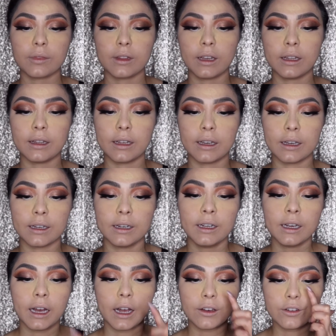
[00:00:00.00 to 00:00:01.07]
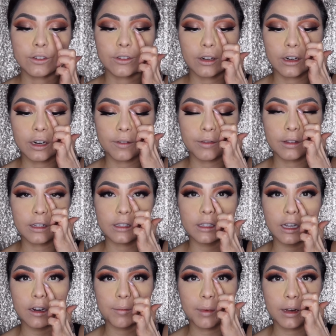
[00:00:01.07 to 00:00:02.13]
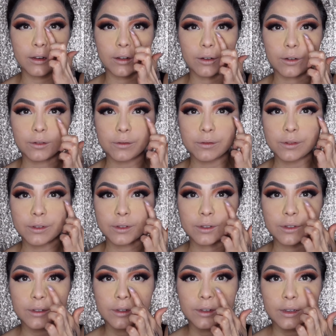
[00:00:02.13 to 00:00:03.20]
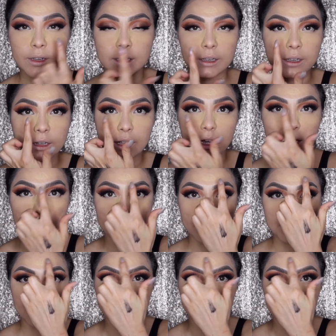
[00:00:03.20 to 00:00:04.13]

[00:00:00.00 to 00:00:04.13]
and then I just started off with the side of my nose and then my